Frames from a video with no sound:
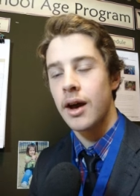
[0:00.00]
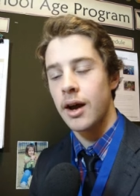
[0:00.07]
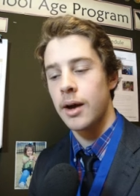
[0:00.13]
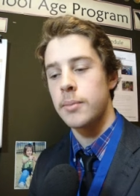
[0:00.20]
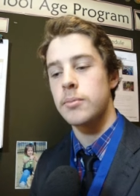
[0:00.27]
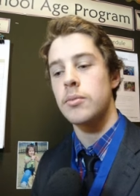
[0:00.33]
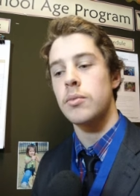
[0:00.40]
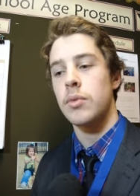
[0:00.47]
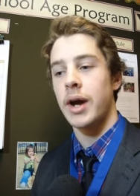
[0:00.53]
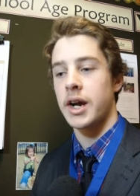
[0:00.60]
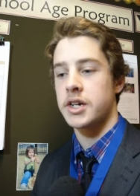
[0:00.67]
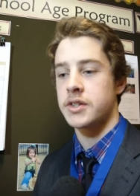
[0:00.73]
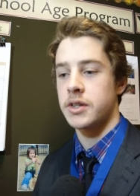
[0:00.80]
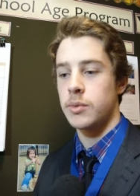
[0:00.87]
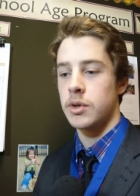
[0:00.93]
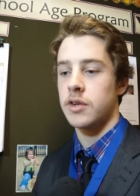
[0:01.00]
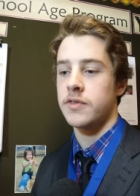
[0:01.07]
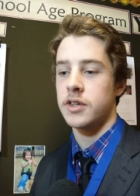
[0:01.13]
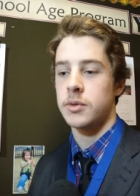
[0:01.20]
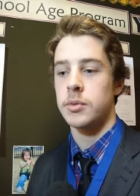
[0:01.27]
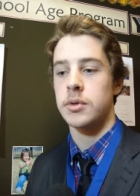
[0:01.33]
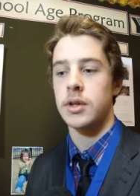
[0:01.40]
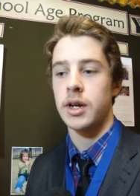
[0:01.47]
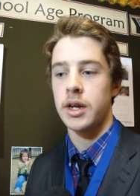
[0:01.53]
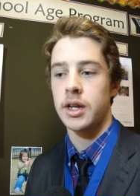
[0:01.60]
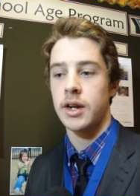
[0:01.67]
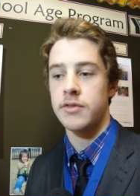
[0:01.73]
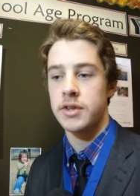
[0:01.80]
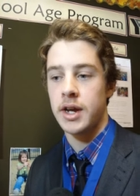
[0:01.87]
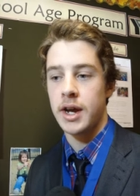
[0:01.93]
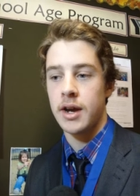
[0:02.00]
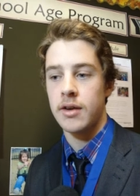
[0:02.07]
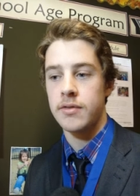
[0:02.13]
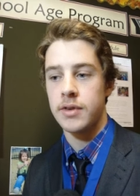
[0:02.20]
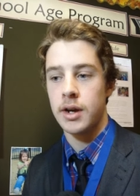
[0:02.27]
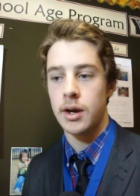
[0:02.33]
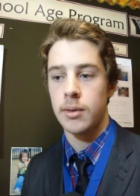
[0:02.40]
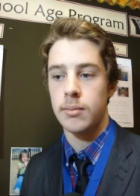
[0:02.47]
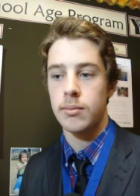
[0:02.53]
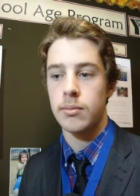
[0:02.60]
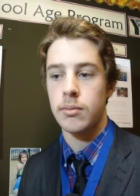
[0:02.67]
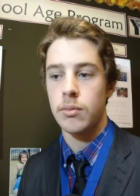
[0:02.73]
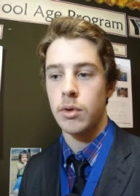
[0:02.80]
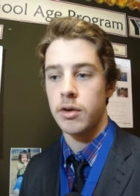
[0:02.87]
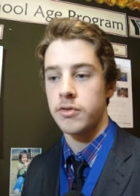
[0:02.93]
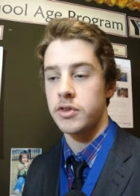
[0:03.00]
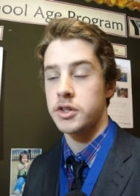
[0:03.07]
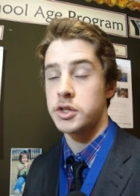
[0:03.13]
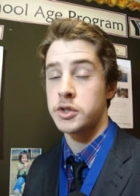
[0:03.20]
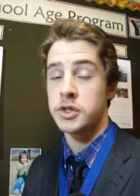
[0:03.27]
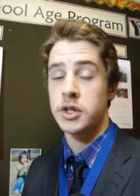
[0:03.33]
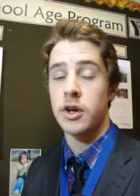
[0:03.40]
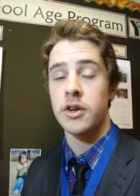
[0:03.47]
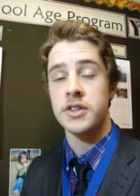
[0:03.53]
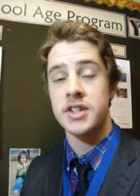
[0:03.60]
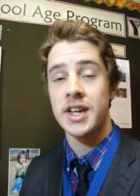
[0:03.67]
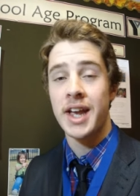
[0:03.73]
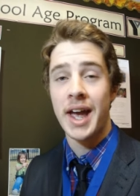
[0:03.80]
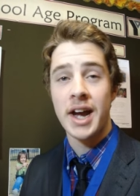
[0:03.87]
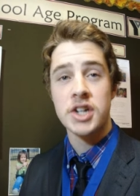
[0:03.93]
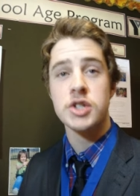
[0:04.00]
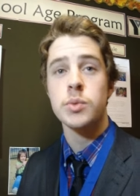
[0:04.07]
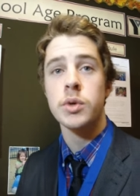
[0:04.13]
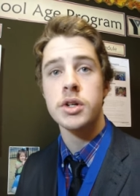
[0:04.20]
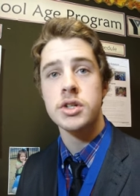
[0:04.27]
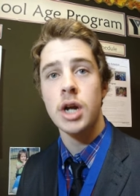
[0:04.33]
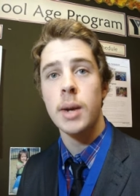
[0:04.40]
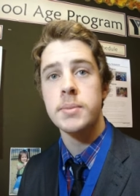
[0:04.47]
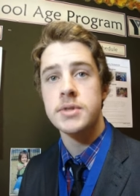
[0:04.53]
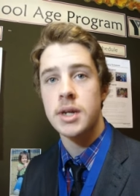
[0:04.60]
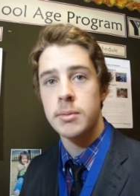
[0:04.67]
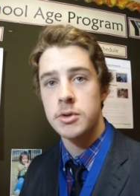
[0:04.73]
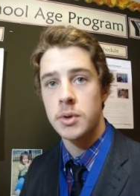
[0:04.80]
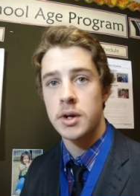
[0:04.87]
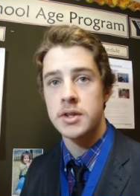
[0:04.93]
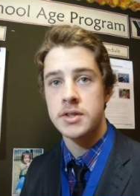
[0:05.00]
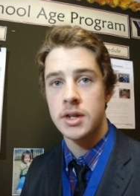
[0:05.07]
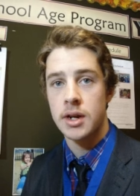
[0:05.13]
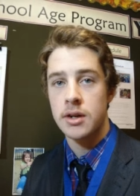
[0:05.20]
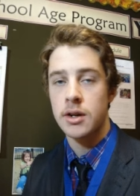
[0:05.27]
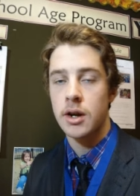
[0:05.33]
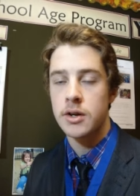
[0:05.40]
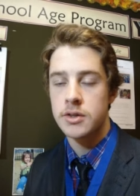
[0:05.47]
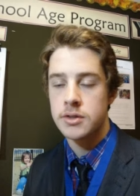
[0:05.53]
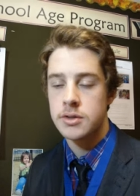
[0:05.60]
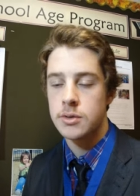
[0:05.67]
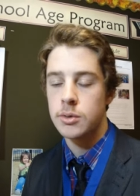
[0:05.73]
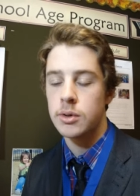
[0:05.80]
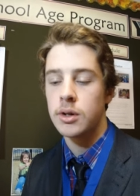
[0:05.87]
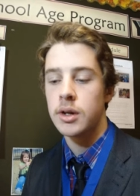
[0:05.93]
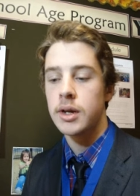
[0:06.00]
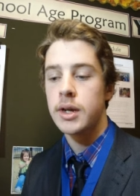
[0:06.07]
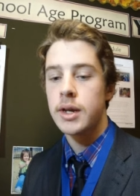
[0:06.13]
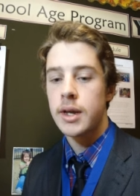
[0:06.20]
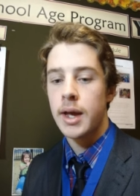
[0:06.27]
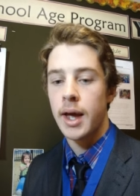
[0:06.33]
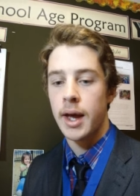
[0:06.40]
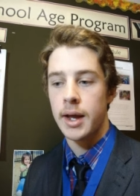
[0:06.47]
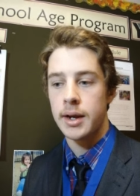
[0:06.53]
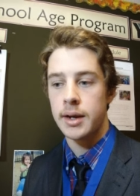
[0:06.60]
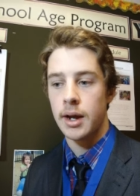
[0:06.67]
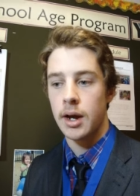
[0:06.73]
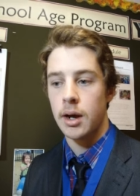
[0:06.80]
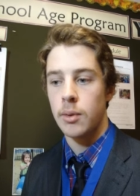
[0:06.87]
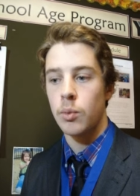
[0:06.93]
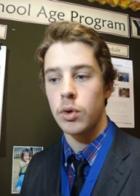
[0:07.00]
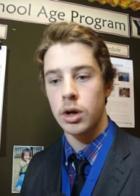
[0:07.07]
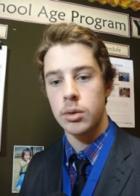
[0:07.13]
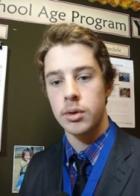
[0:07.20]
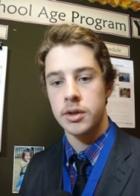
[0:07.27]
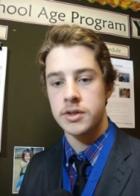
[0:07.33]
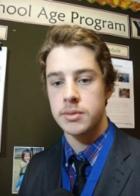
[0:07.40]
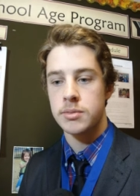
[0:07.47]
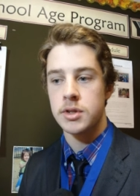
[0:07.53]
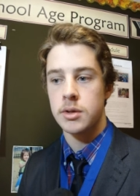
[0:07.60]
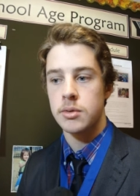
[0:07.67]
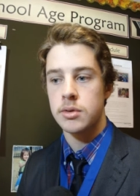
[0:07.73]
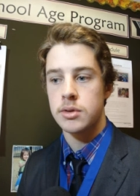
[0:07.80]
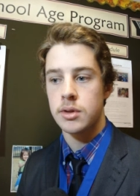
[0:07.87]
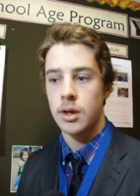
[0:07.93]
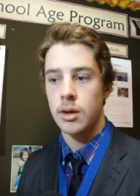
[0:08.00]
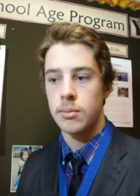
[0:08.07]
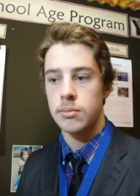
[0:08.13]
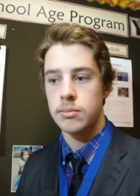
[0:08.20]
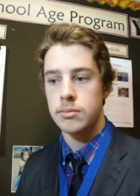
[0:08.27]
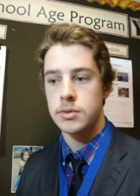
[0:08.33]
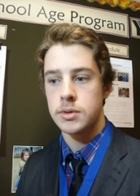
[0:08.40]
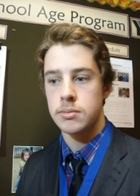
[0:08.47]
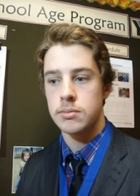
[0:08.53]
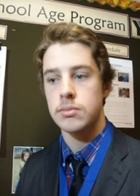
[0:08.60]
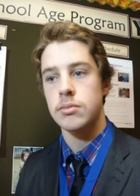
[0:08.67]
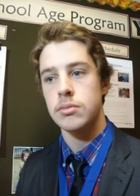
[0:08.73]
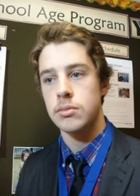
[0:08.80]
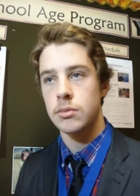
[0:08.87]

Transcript: Um, actually, feel we were lucky enough to have um, what Free the Children calls take action workshops come to our, uh, our school and uh, work with some youth, um, some